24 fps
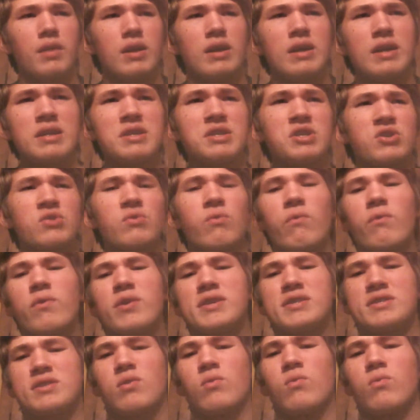His
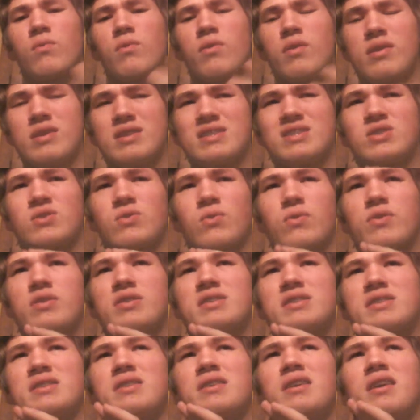story's
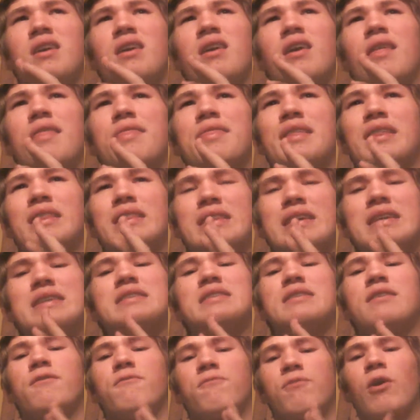the
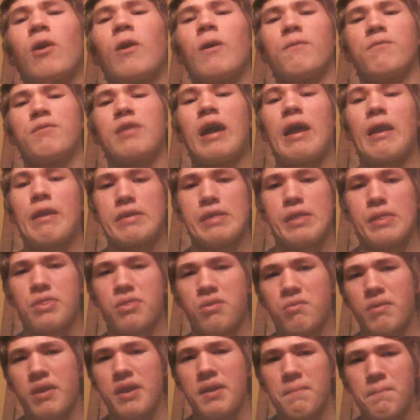least involved out of the
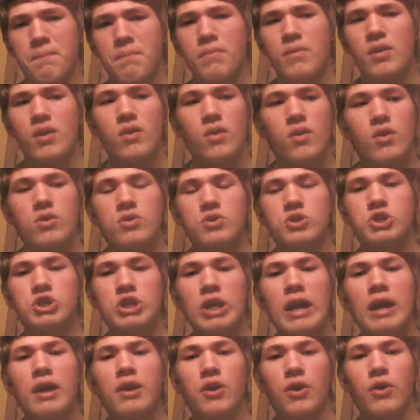three.
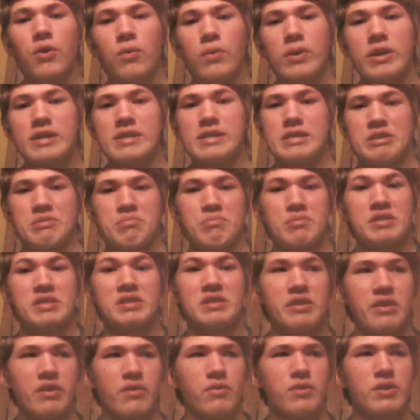Shadow is
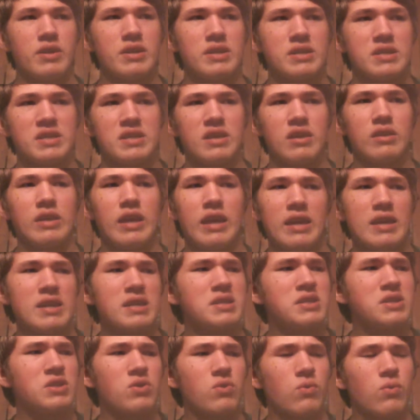mysterious. Like,
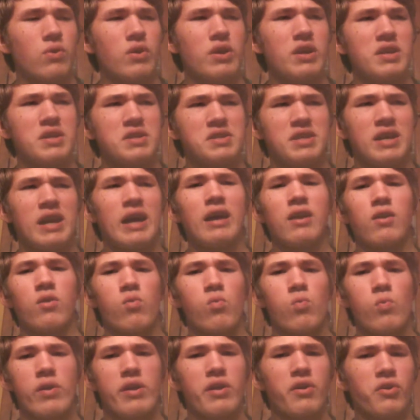his story is kind
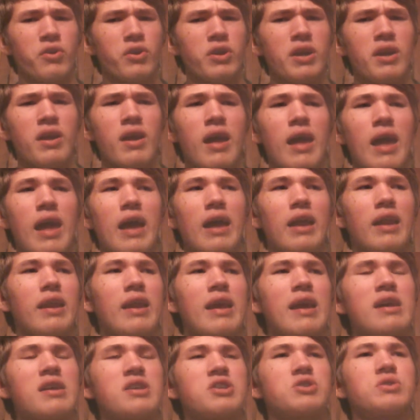of weird, and it
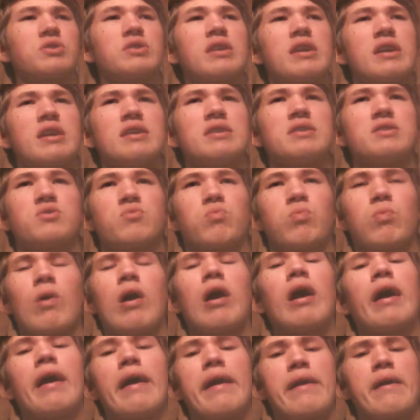actually is
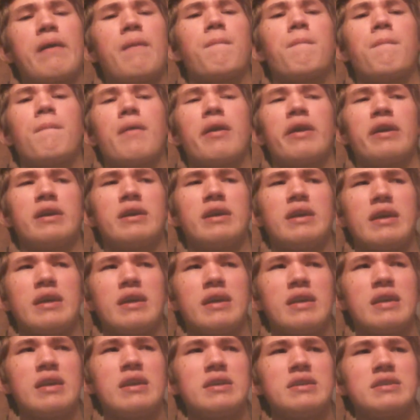why
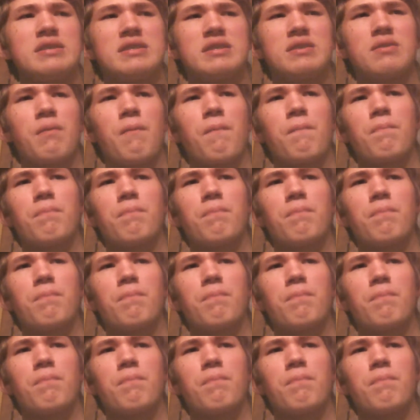he's